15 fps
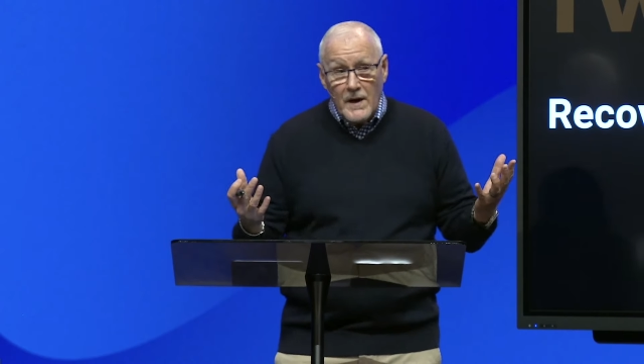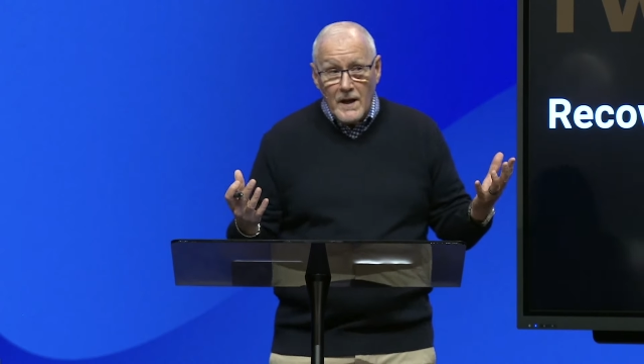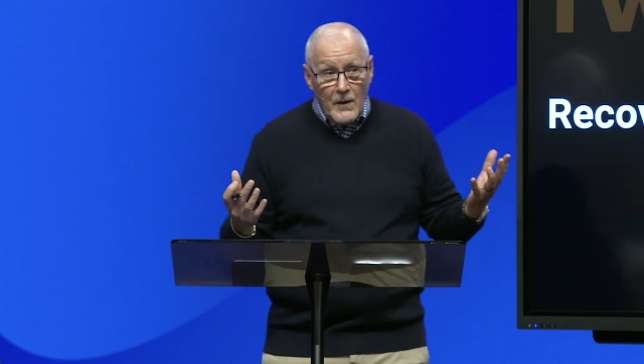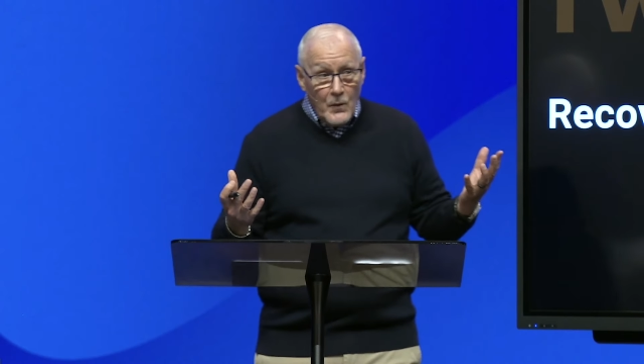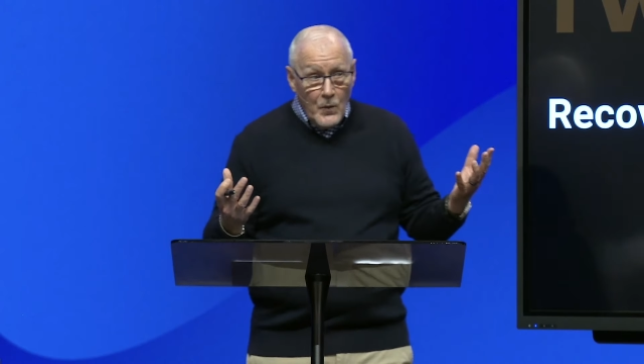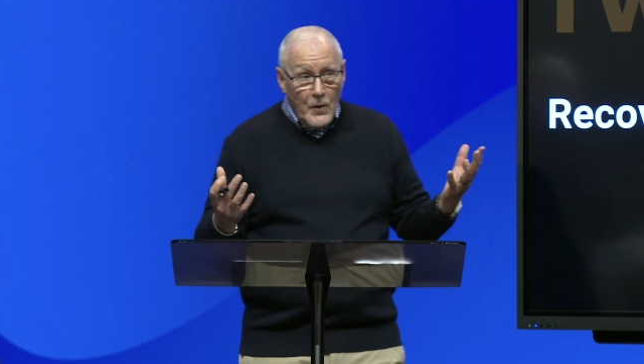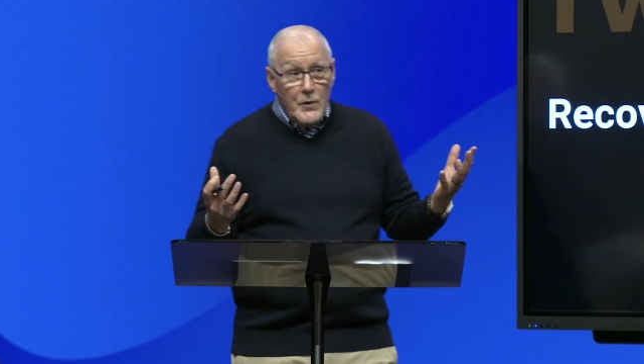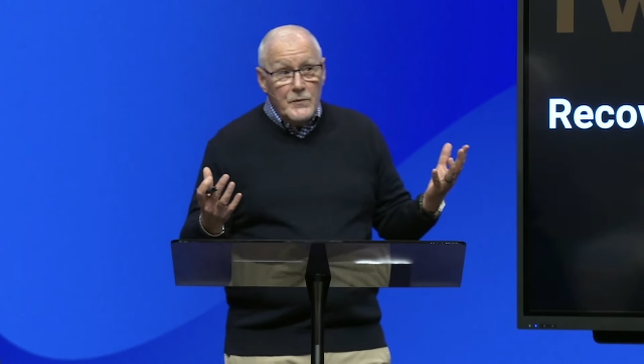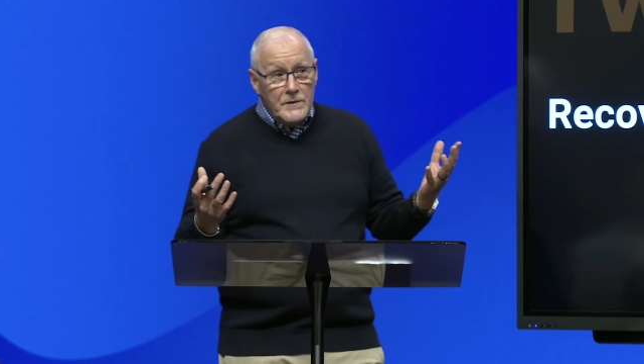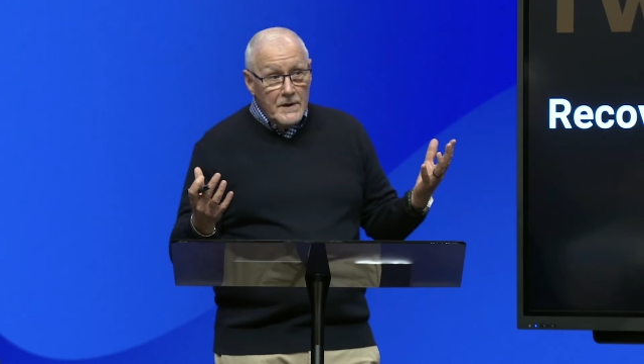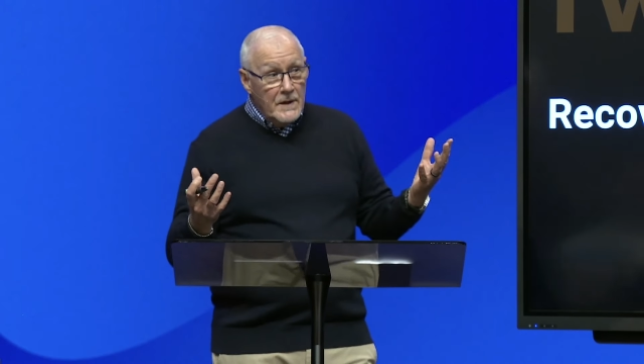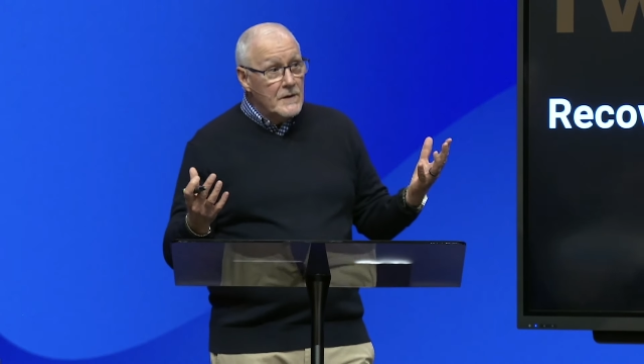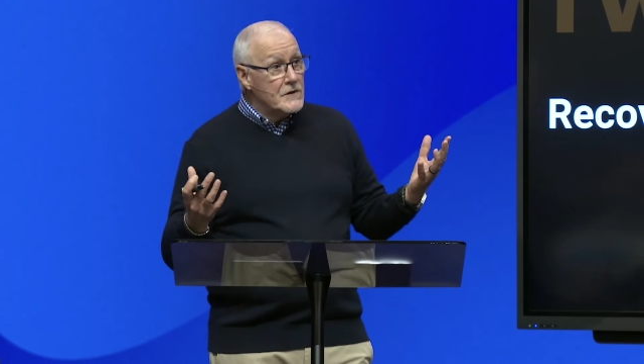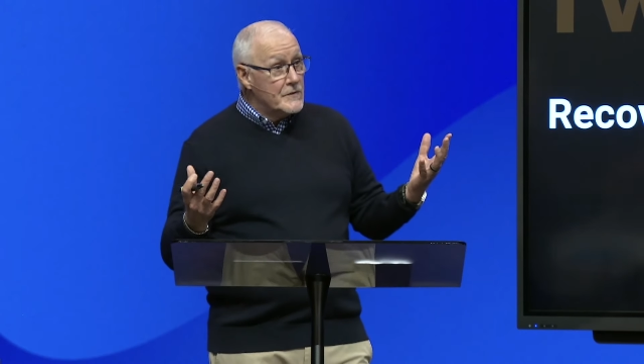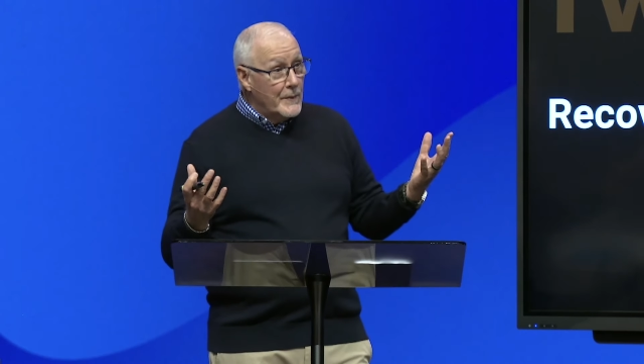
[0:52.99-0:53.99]
to get wounded
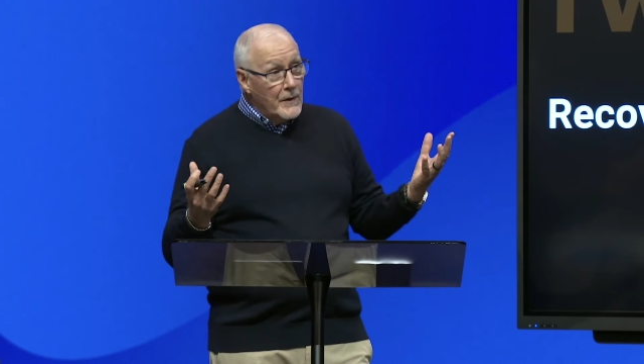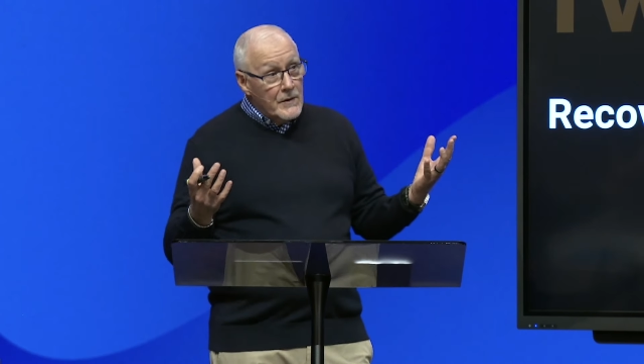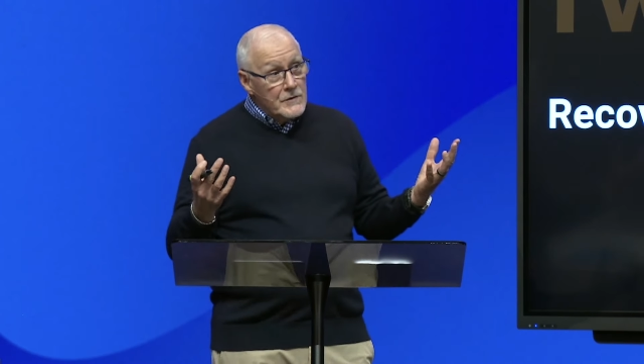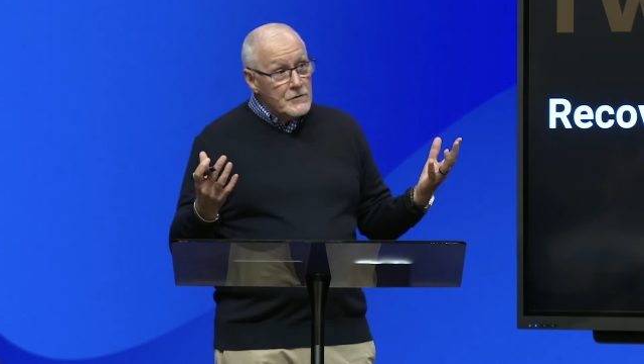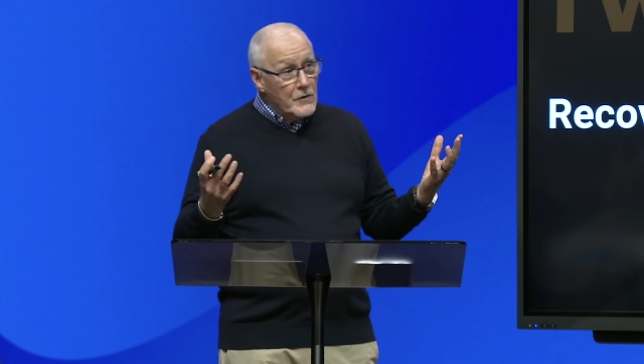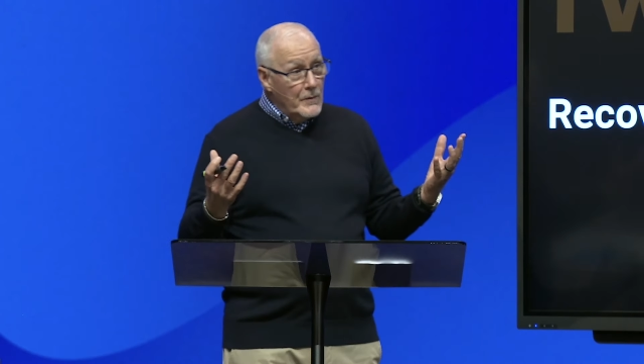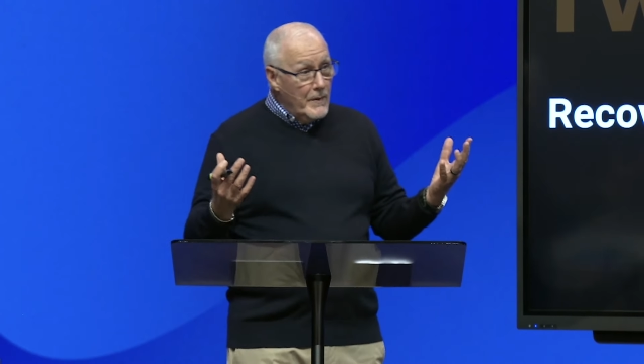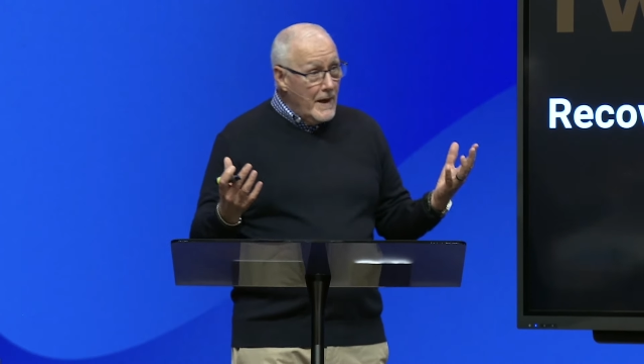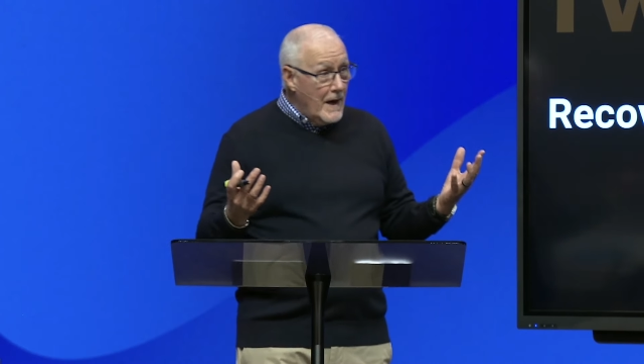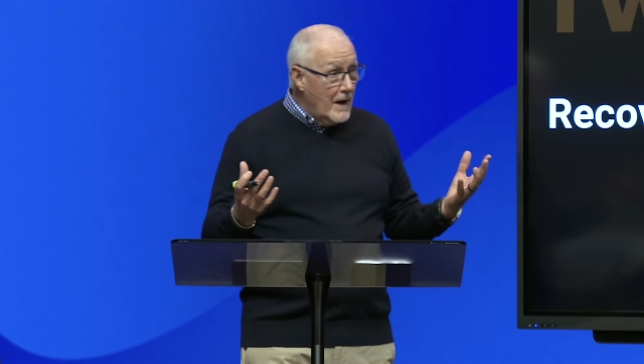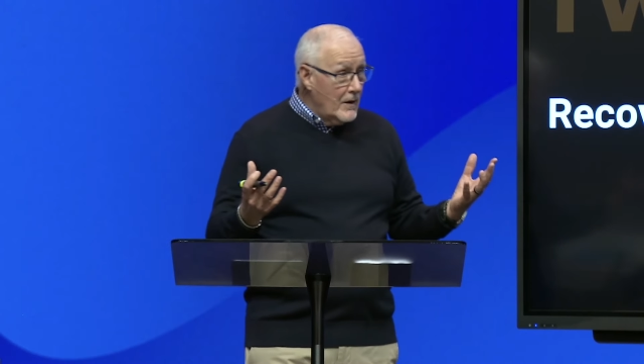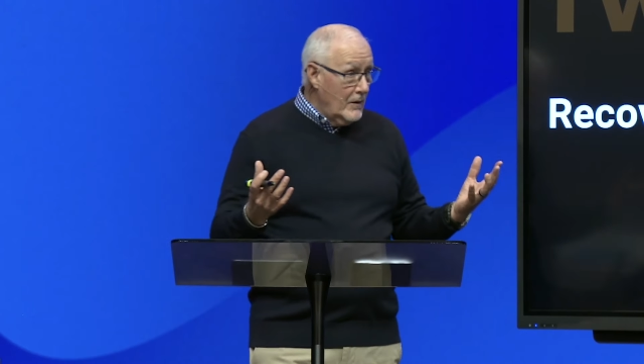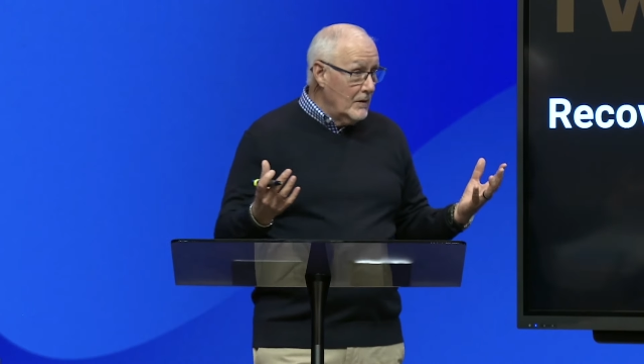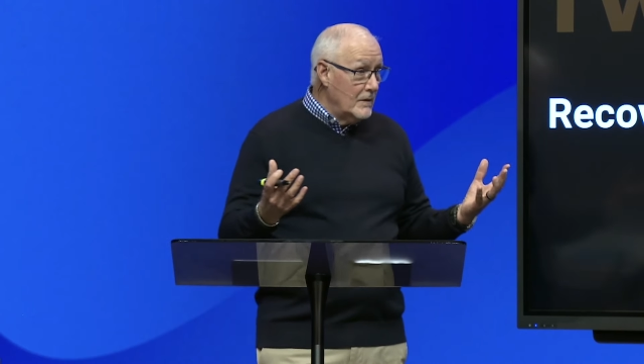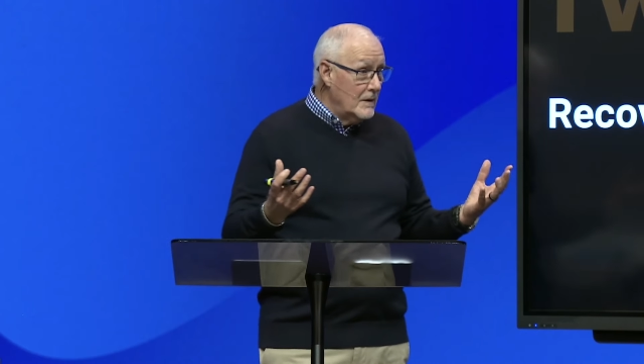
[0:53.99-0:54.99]
in spiritual
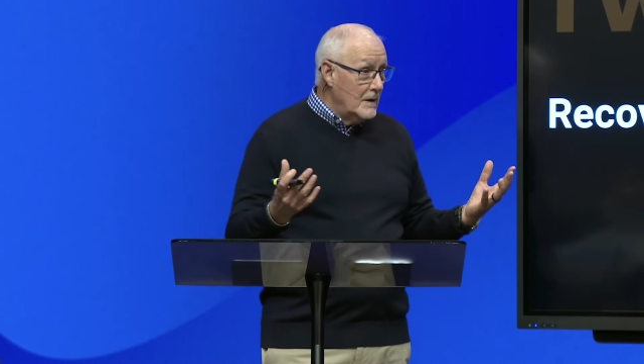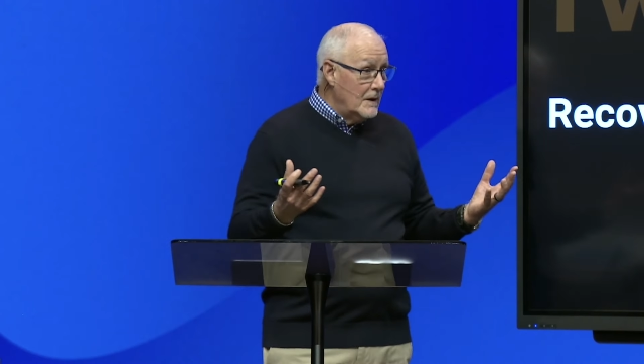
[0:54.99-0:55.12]
battle.